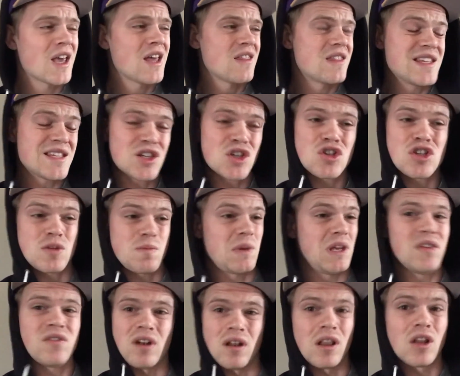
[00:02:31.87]
This could just be
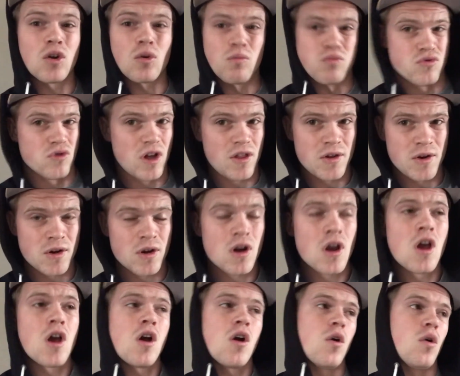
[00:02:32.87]
even a little brother
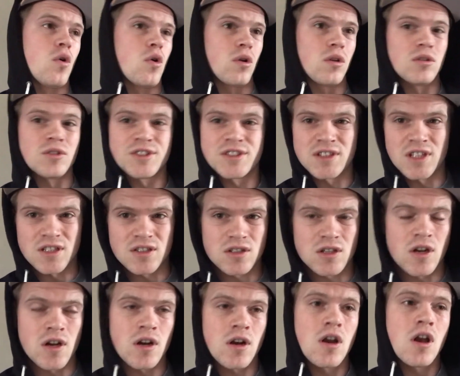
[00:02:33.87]
or a little
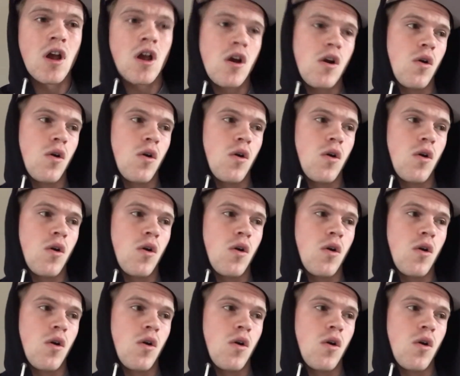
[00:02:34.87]
sister